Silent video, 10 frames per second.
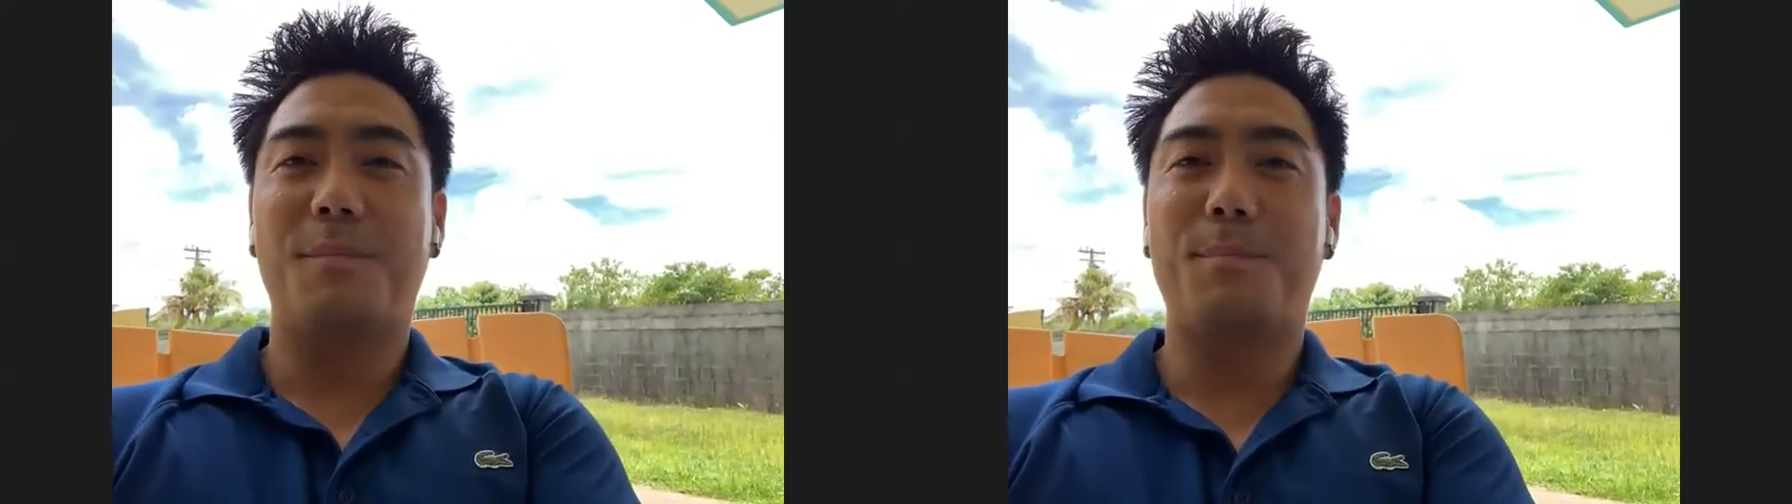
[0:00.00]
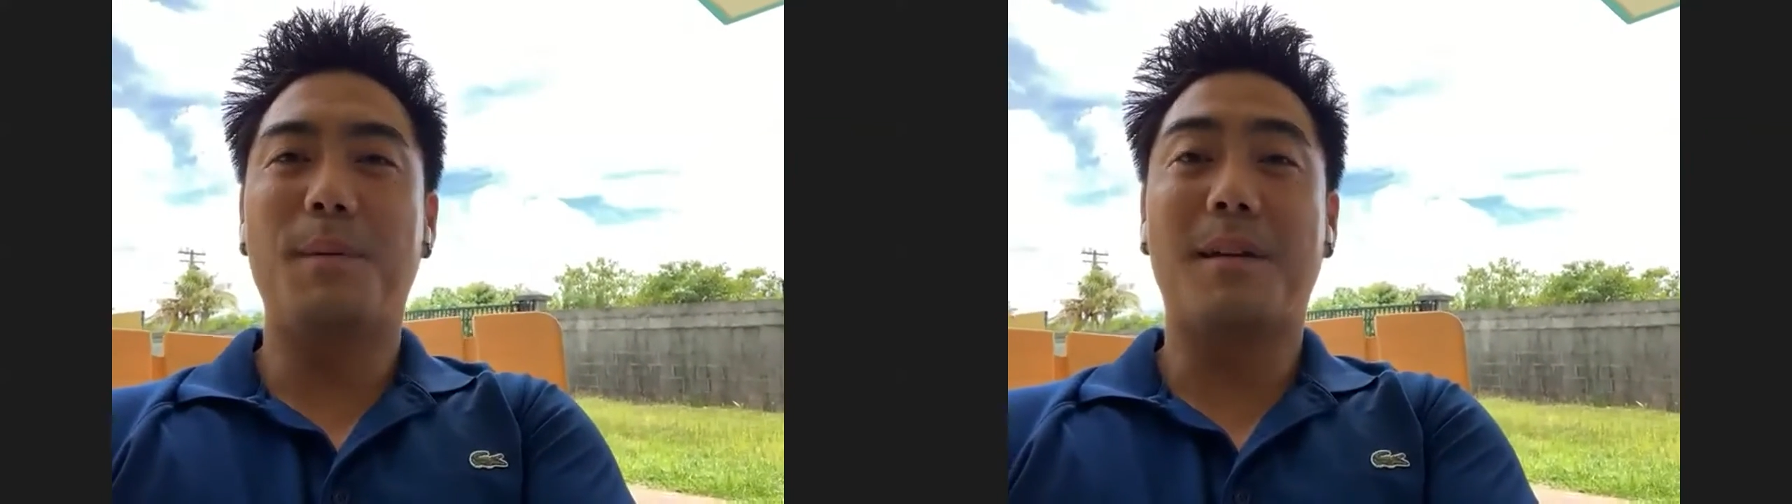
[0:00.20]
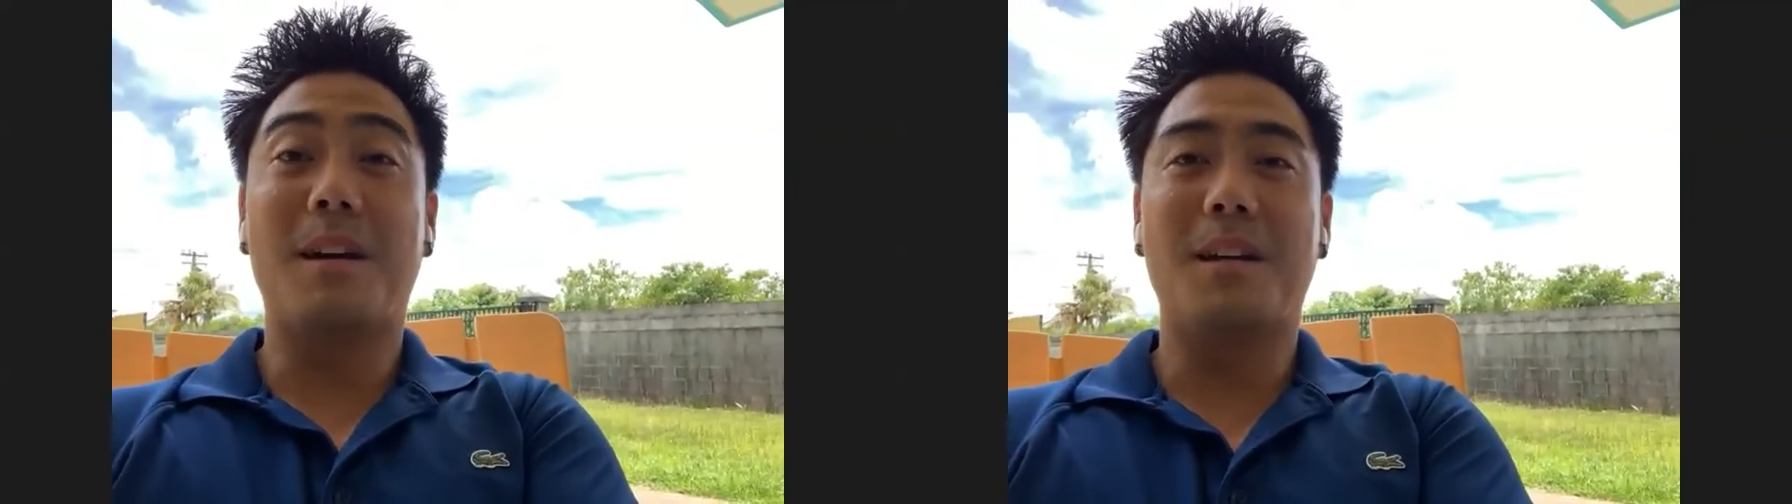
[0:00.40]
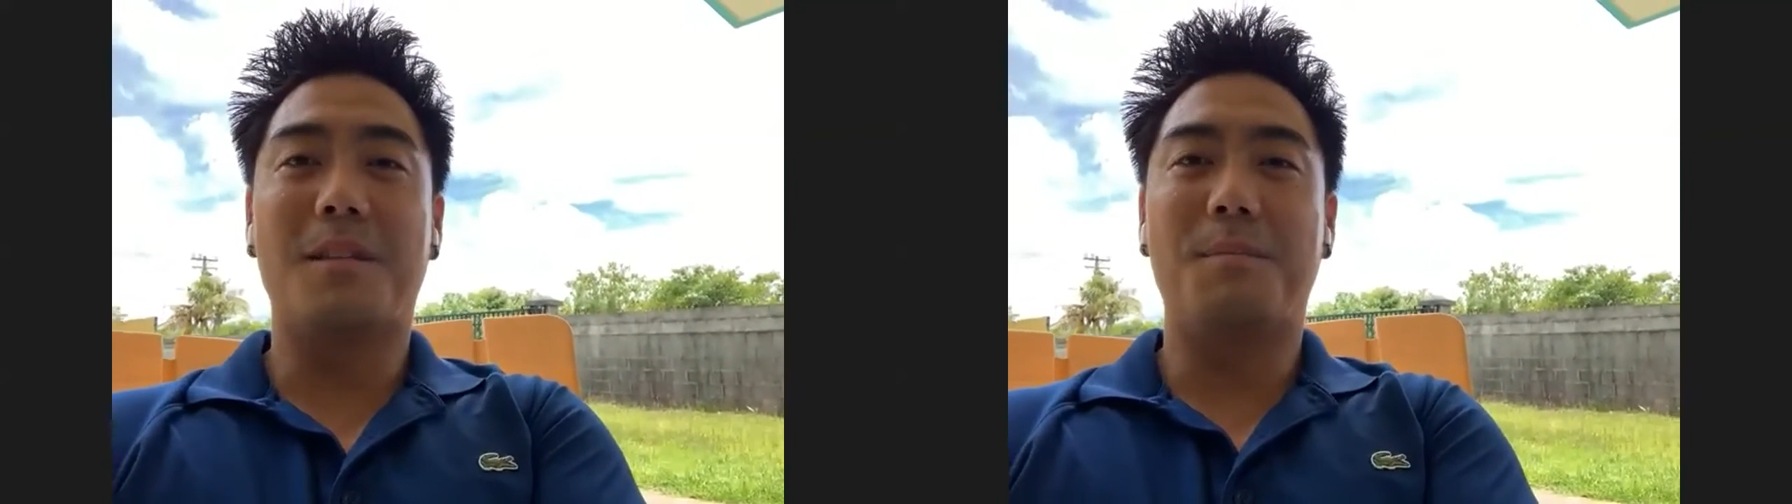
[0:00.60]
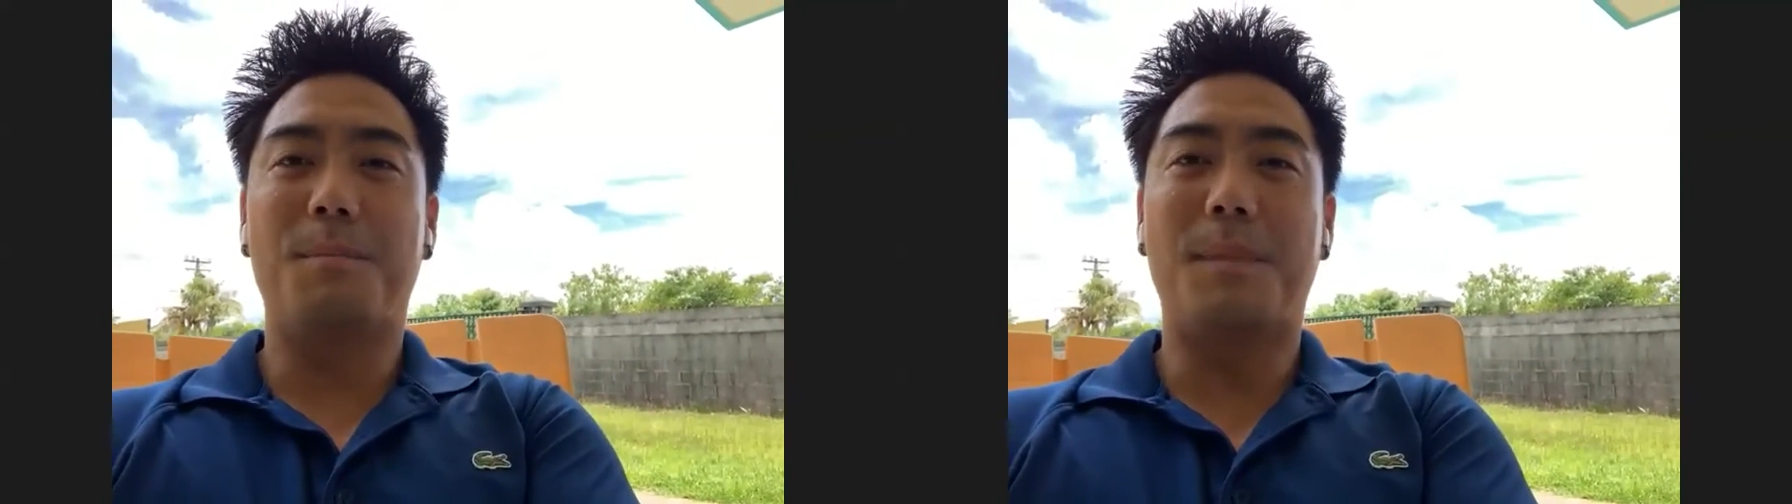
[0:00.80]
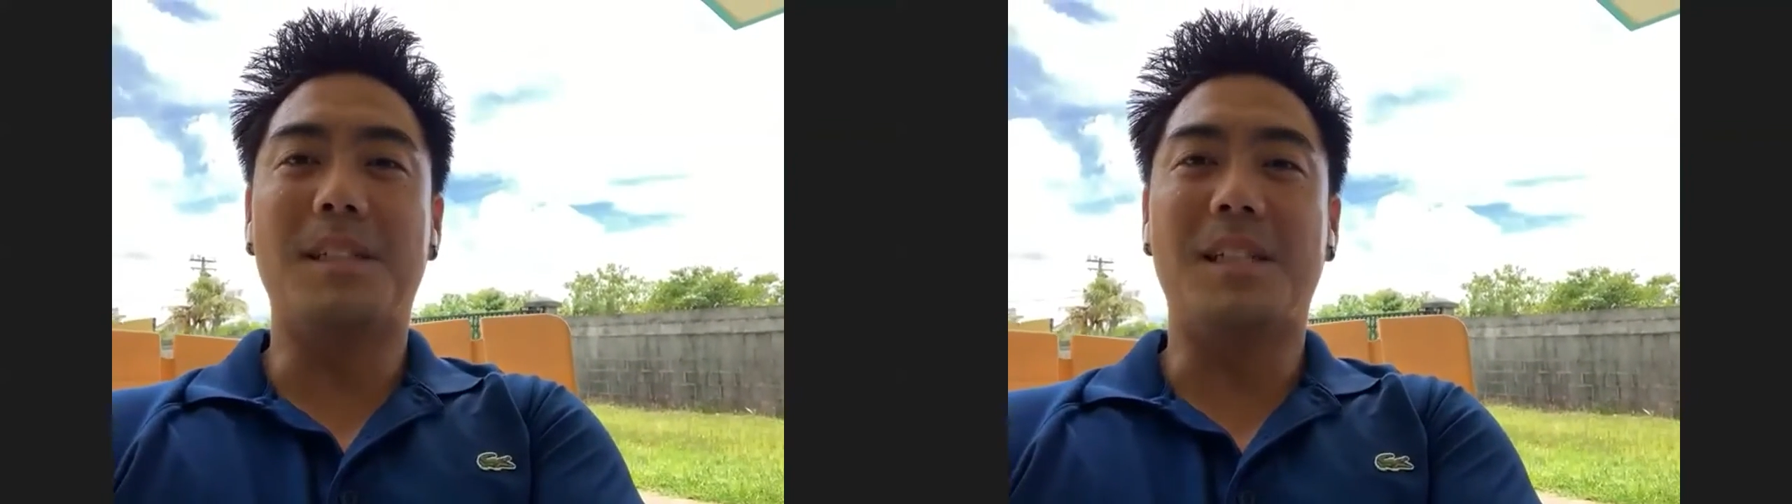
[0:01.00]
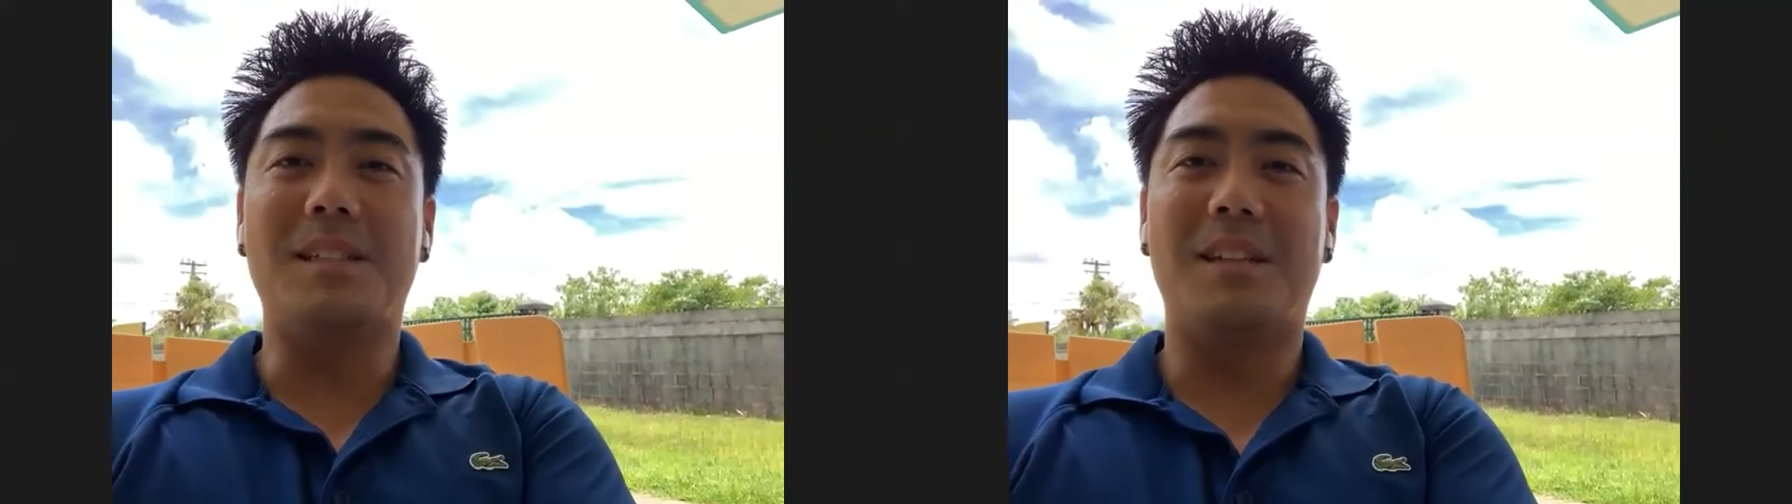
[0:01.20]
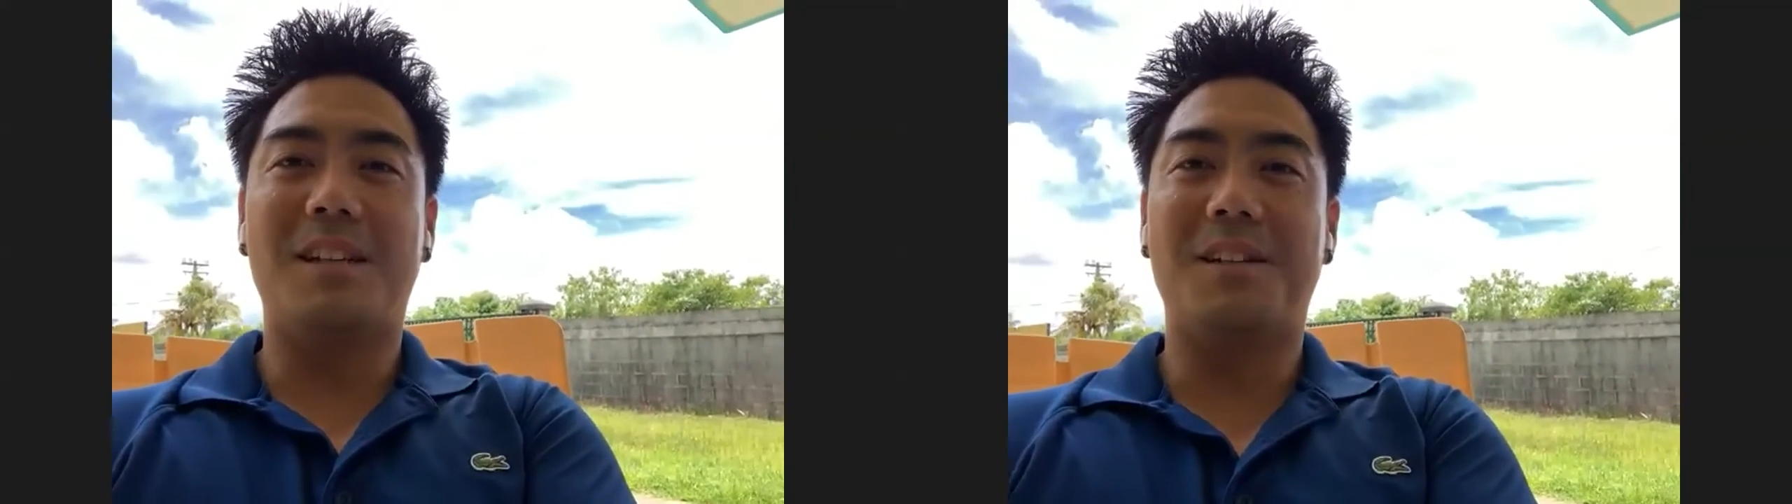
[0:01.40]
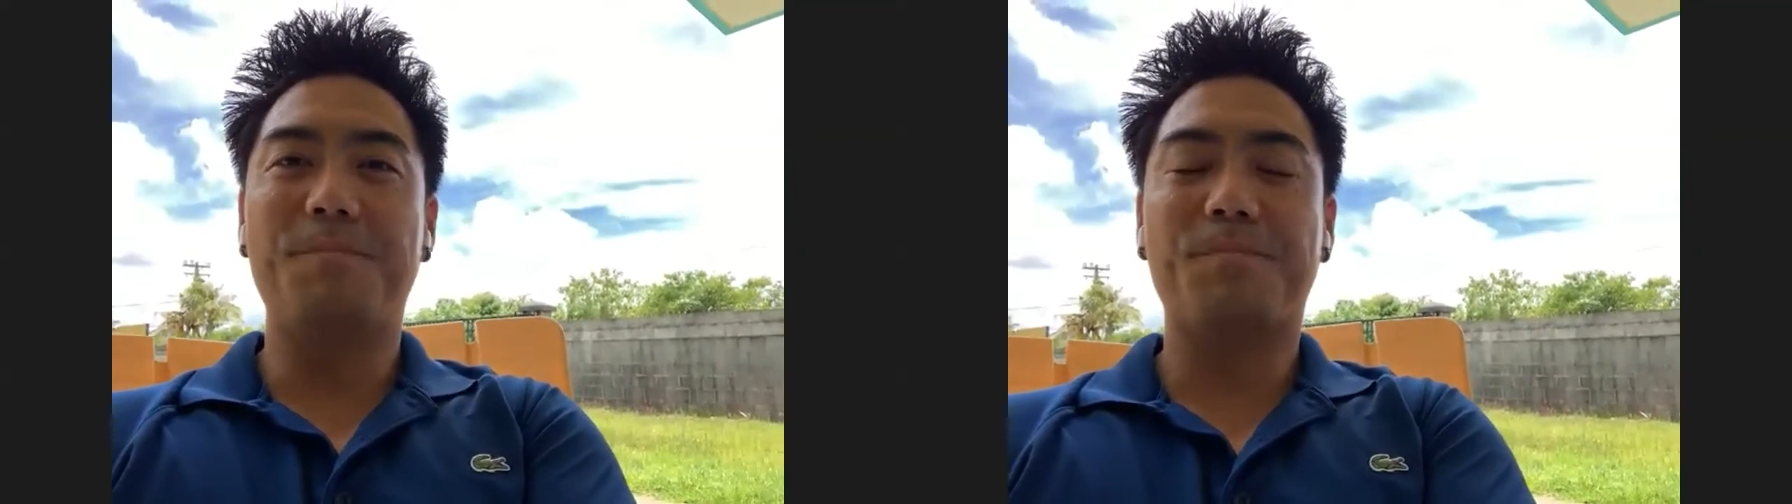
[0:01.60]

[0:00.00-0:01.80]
public health much easier.